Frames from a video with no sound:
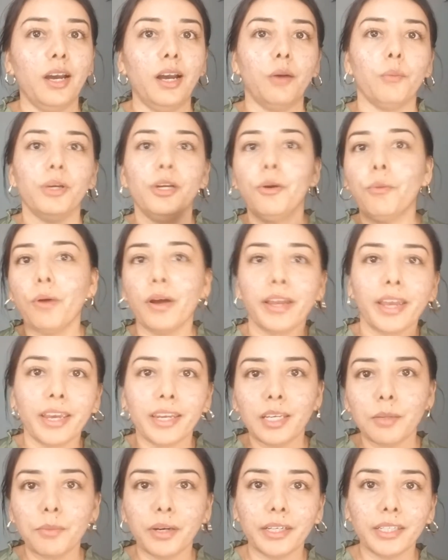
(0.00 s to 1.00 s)
We don't want
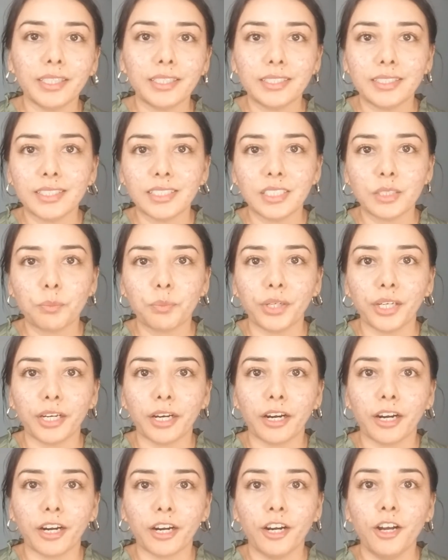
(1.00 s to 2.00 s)
any money to
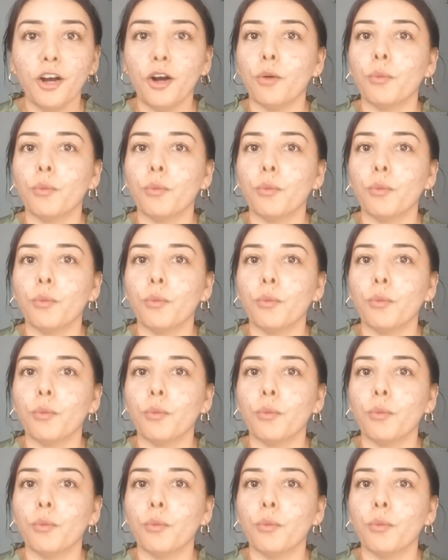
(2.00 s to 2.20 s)
disappear.